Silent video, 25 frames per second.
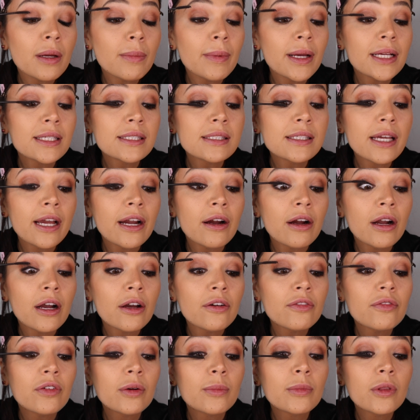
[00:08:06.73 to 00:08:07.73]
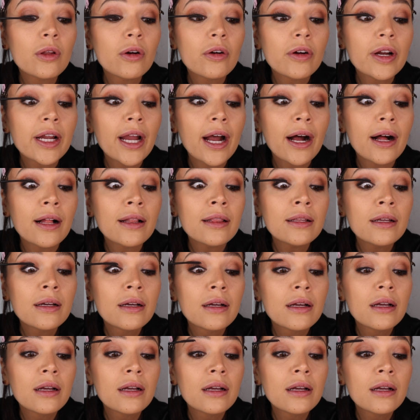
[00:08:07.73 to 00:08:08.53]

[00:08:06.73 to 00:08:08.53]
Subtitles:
mascara from L'Oreal.